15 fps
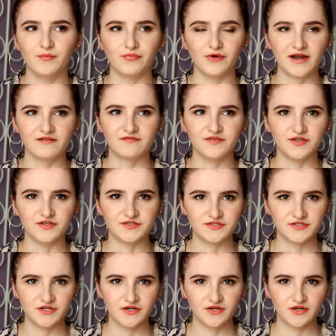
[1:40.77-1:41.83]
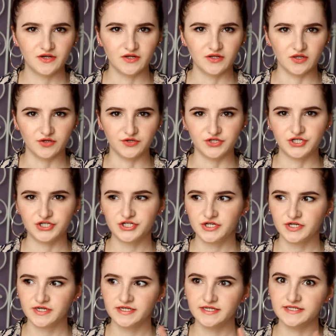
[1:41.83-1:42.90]
breakfast, lunch,
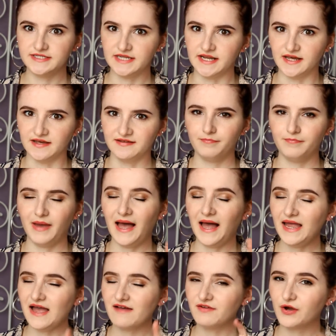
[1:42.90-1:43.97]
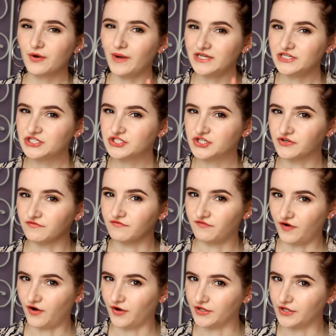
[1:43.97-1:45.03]
dinner. But I have a question
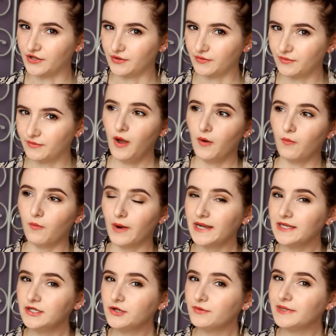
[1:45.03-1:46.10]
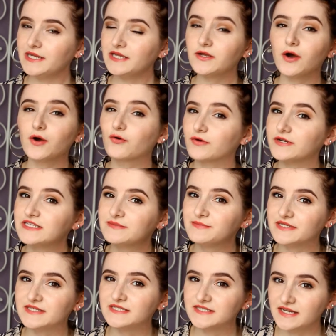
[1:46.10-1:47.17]
for you. When you eat your
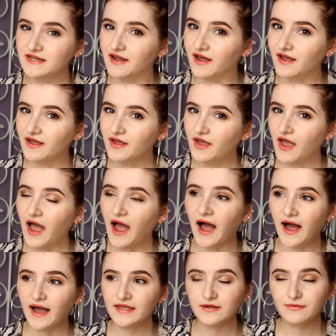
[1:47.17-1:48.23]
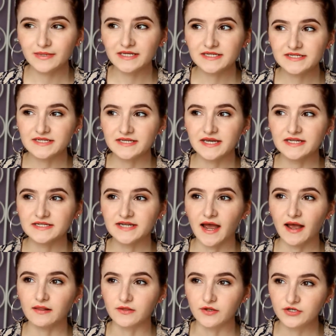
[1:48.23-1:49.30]
Christmas dinner, are you eating it
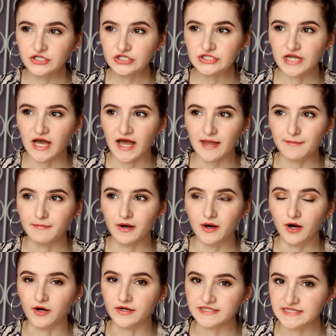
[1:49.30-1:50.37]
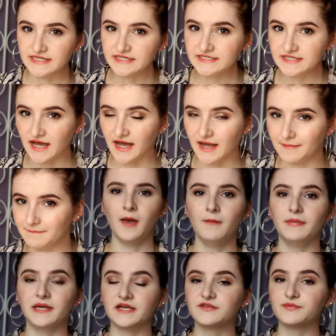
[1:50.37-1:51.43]
at lunchtime or tea time?
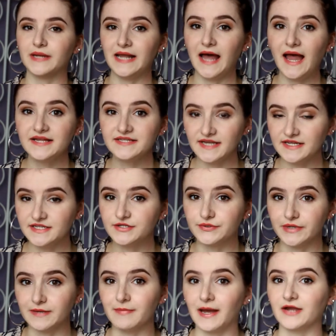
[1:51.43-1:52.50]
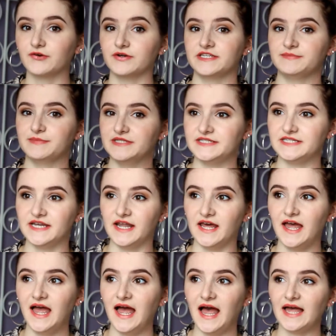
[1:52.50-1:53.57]
Because when I tend to eat my Christmas
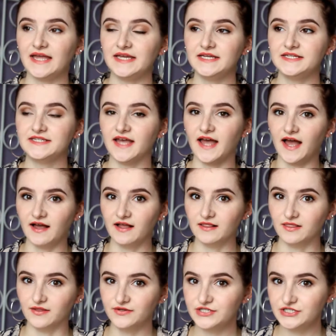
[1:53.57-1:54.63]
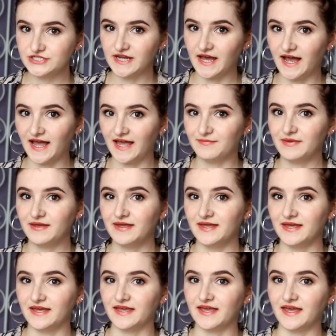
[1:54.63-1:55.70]
dinner, I eat it at lunchtime,
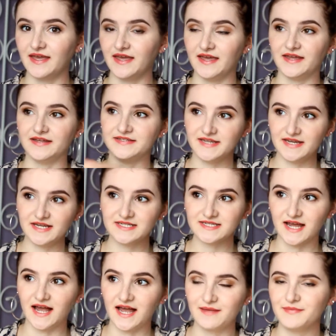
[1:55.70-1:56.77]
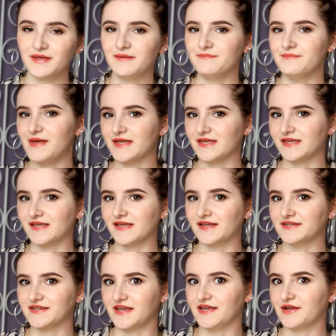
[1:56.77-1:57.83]
aka dinner time, making
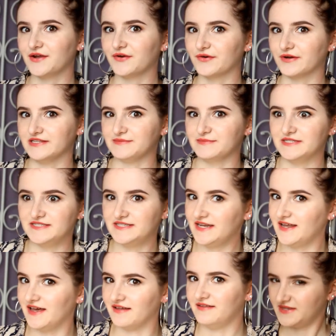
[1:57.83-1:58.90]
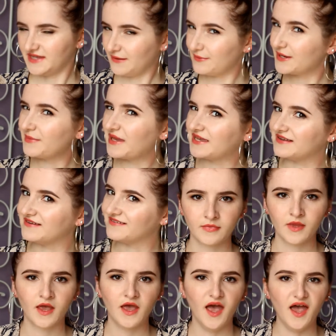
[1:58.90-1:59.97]
it a Christmas dinner. Get what I mean?
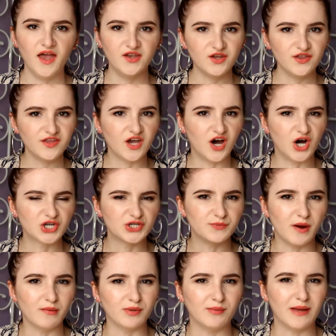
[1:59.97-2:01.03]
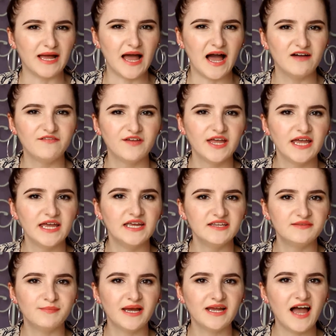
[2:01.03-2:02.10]
Another Yorkshire problem I have is my